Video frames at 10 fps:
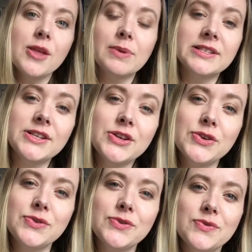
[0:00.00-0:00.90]
The person
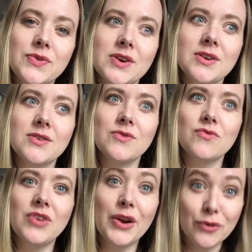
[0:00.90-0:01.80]
who
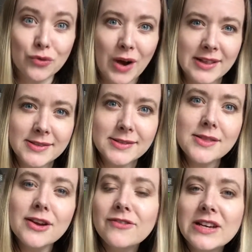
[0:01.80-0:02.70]
kind of runs
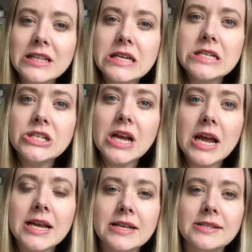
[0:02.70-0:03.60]
their village
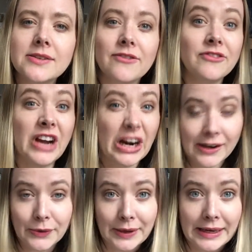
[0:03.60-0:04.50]
is very
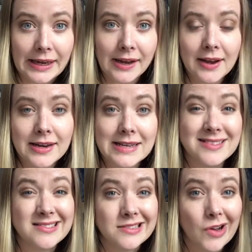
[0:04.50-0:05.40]
greedy, and he has
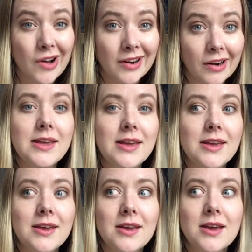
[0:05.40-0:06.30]
a daughter.
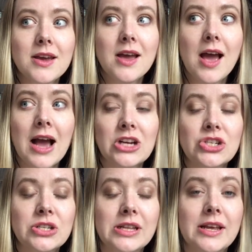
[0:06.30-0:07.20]
He
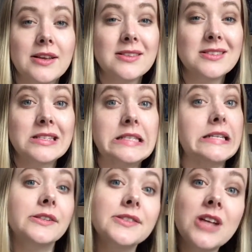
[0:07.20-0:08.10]
actually
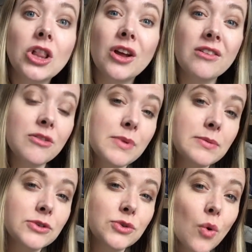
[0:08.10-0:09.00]
steals a lot of the
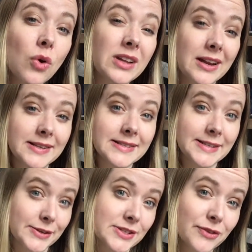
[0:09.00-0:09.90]
people's gold, and he
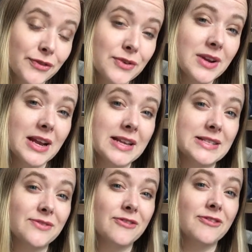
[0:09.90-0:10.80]
steals their food, and
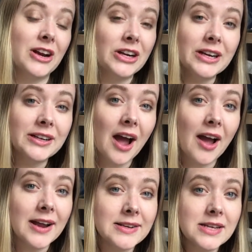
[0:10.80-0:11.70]
he's very
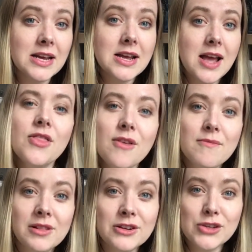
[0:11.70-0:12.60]
unkind. The
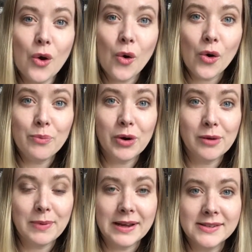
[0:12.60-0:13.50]
miller's whole
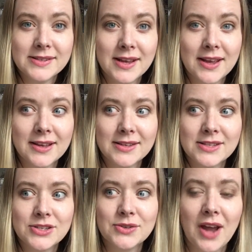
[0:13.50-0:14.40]
purpose
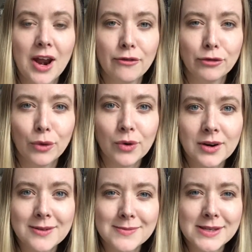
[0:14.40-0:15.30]
is to kind of
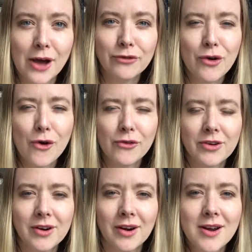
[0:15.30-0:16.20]
lord himself
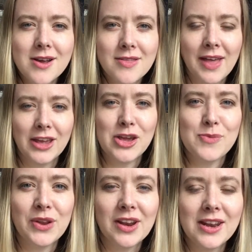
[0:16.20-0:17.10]
over that
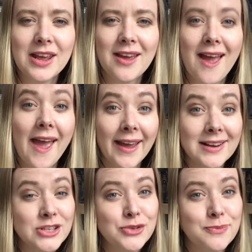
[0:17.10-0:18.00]
community
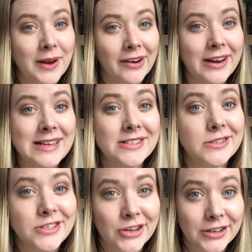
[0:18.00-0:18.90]
and to marry his
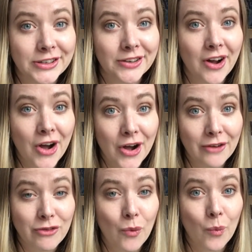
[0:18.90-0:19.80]
daughter
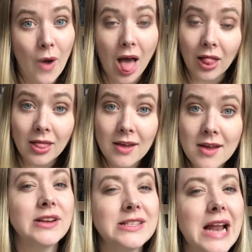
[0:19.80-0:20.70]
off well.
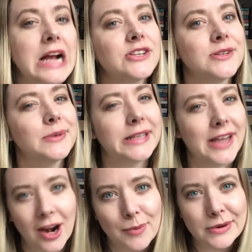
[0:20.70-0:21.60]
He doesn't actually really
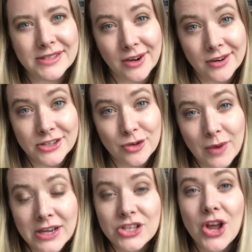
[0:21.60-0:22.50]
care about his daughter so
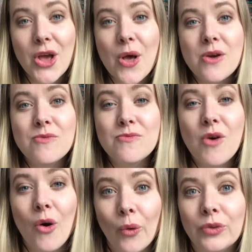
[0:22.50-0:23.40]
much,
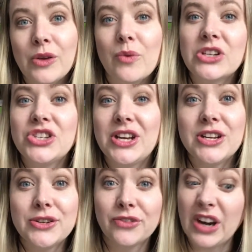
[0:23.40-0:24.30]
only what she
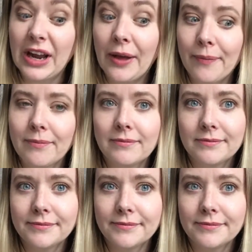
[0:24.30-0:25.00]
can do for him.